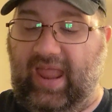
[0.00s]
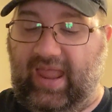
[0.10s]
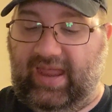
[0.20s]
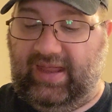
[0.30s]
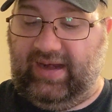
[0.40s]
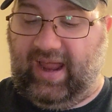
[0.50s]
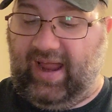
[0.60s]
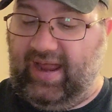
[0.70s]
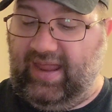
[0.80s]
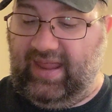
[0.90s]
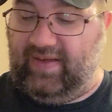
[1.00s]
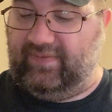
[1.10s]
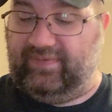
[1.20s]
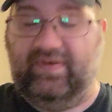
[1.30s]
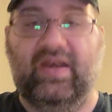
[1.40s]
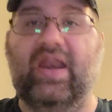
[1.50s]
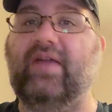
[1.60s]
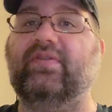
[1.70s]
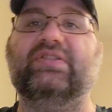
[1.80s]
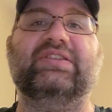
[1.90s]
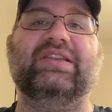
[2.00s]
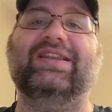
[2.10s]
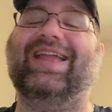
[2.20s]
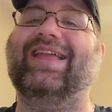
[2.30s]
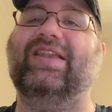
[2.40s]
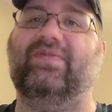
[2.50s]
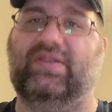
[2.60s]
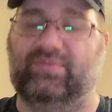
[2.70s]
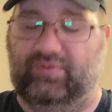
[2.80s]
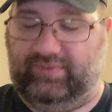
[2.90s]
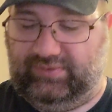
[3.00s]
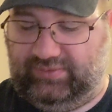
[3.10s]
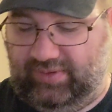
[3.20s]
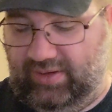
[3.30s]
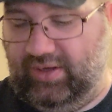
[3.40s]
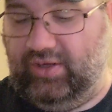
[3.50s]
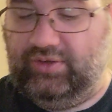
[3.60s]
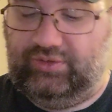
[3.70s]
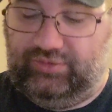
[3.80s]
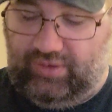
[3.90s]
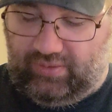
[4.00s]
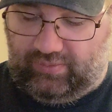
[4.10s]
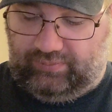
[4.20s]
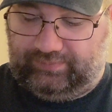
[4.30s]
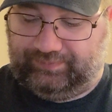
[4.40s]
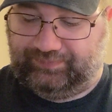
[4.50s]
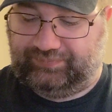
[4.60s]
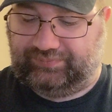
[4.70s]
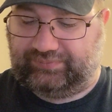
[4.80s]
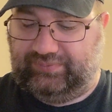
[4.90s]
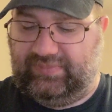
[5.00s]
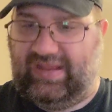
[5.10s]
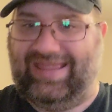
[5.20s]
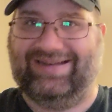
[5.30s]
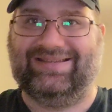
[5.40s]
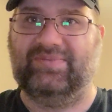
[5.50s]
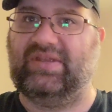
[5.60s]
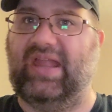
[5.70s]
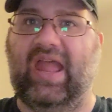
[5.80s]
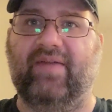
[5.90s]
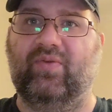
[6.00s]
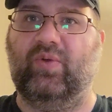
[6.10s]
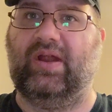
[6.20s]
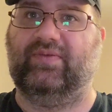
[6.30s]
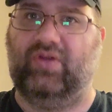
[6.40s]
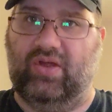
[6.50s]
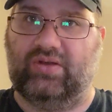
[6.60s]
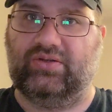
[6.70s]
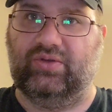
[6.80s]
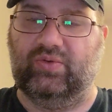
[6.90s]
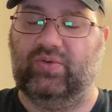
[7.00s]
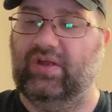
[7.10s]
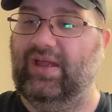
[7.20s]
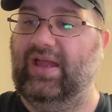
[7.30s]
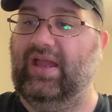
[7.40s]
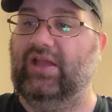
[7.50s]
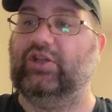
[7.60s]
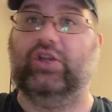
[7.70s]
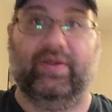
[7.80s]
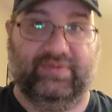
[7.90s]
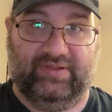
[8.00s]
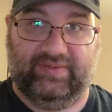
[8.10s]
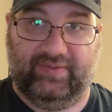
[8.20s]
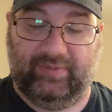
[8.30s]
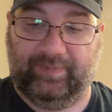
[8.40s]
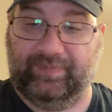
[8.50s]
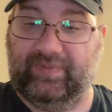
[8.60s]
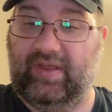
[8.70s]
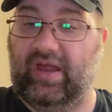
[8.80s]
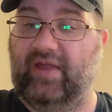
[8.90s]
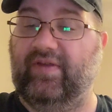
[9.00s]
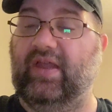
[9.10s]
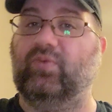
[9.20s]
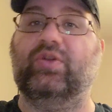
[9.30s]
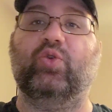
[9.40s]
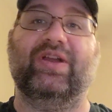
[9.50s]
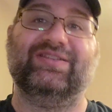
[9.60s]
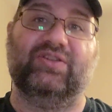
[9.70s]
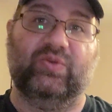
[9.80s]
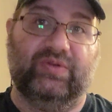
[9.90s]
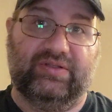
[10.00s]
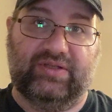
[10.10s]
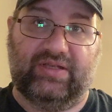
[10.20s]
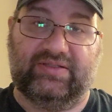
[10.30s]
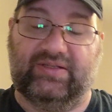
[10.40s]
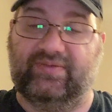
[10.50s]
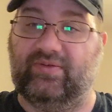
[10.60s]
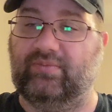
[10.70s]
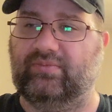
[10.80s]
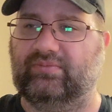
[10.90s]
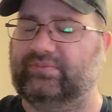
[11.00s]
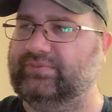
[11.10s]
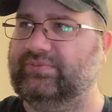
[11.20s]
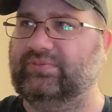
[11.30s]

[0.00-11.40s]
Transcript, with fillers: And I have never seen any of these movies. So, and it seems like everyone I've talked to loves this film. I've had requests to discuss this from